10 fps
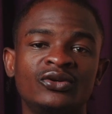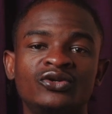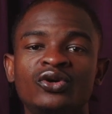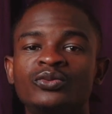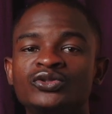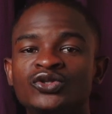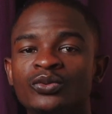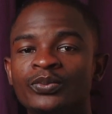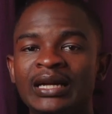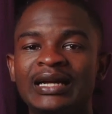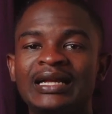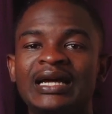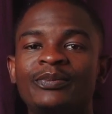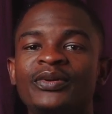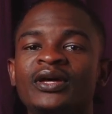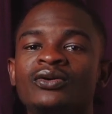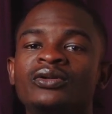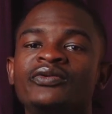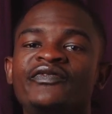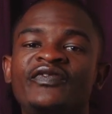or a double top can appear
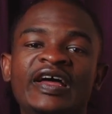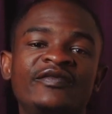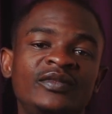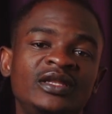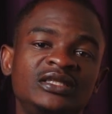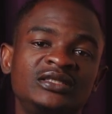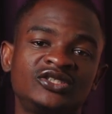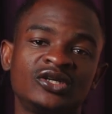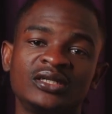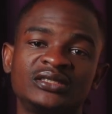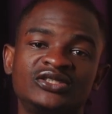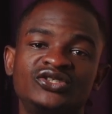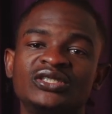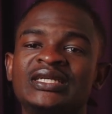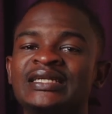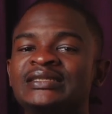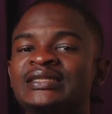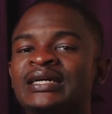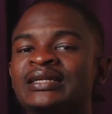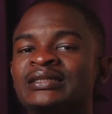on a 5-minute chart just as
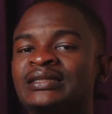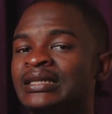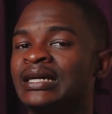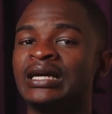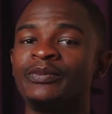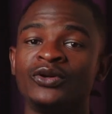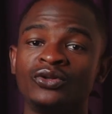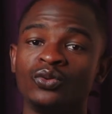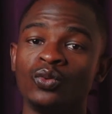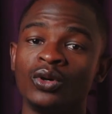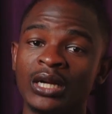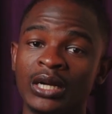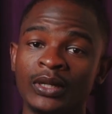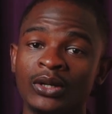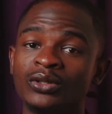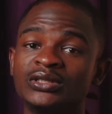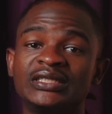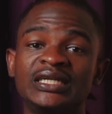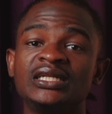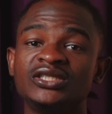it can appear on the 1 hour or the
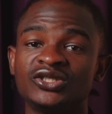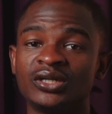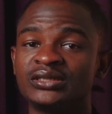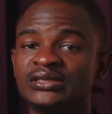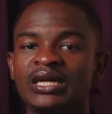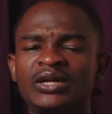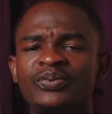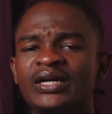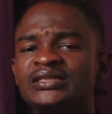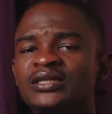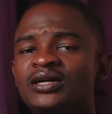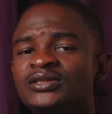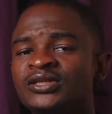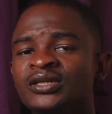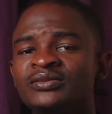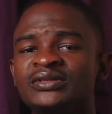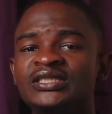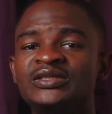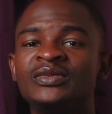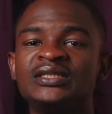daily chart. In practical terms,
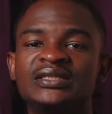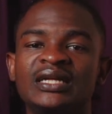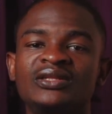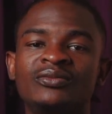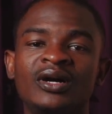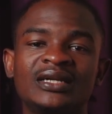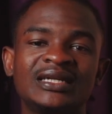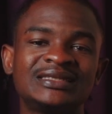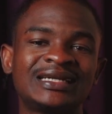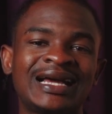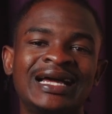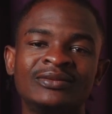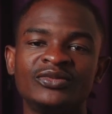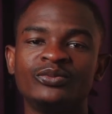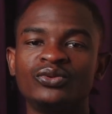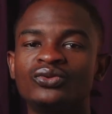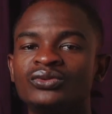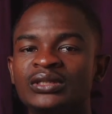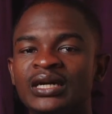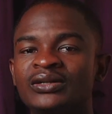this means that the market can be
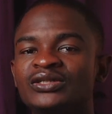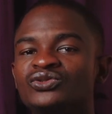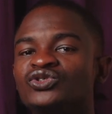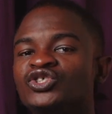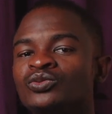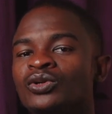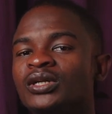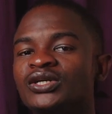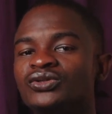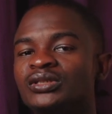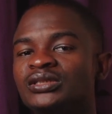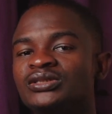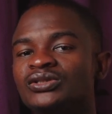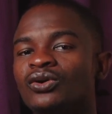broken down into smaller units